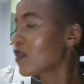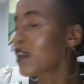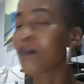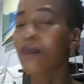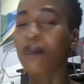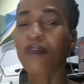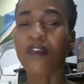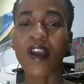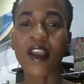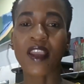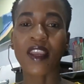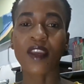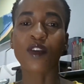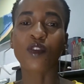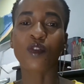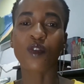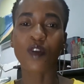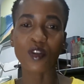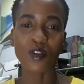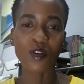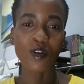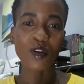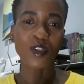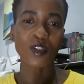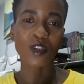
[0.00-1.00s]
Before I can
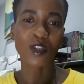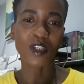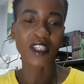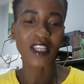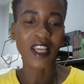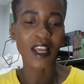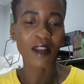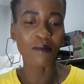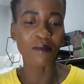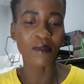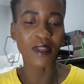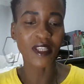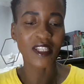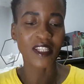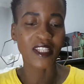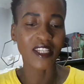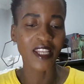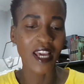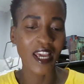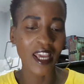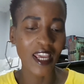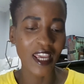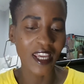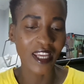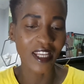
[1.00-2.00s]
go on social
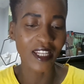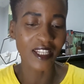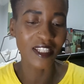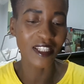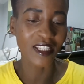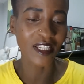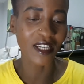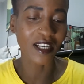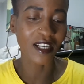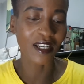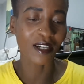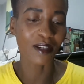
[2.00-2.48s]
media and